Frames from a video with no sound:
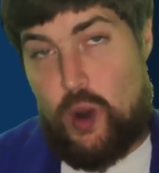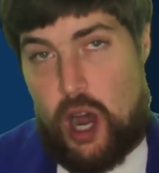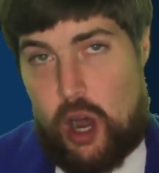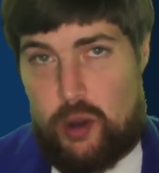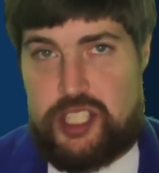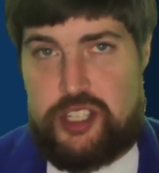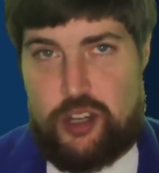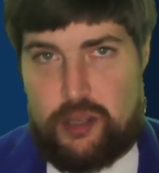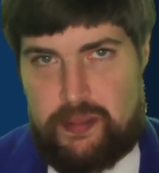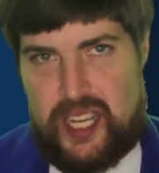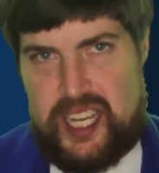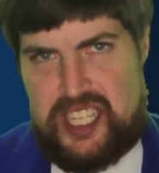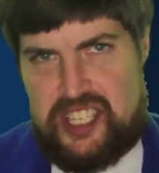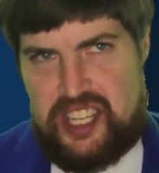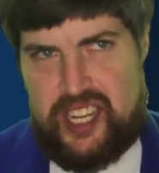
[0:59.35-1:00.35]
always took
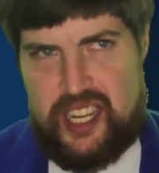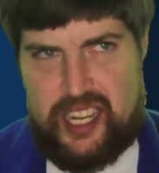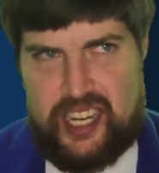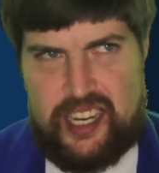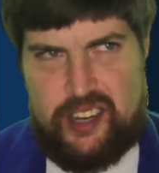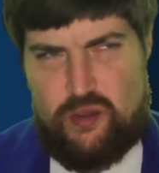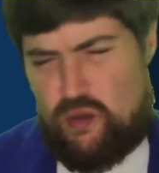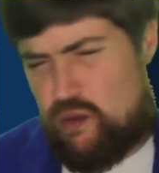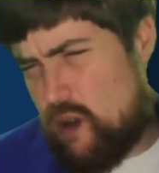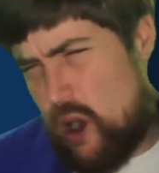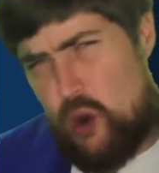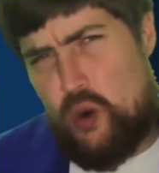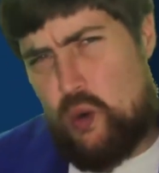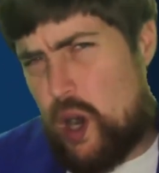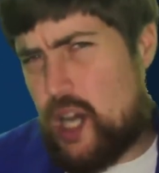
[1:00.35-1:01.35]
place in
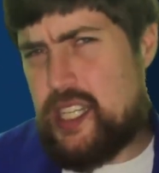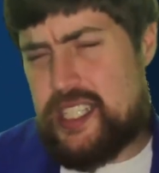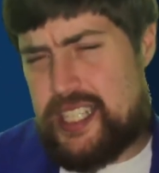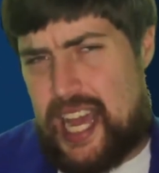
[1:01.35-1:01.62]
Rogue One